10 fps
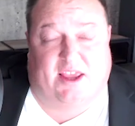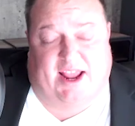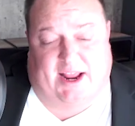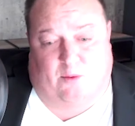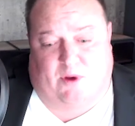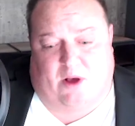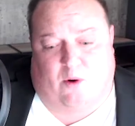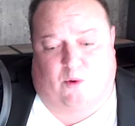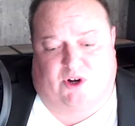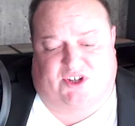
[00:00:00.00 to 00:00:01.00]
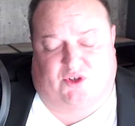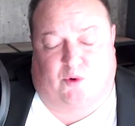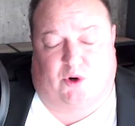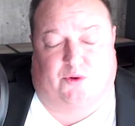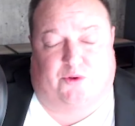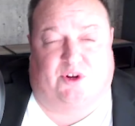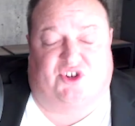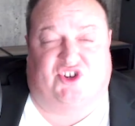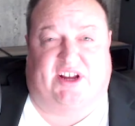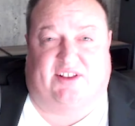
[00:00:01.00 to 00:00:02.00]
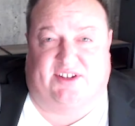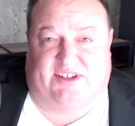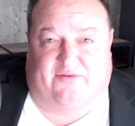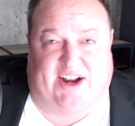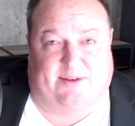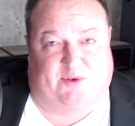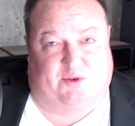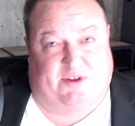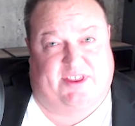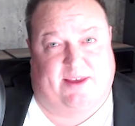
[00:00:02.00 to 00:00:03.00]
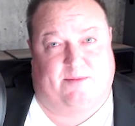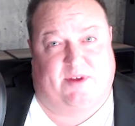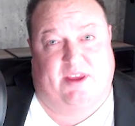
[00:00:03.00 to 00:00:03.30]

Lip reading: And how it works is we'll go through a checklist of items with them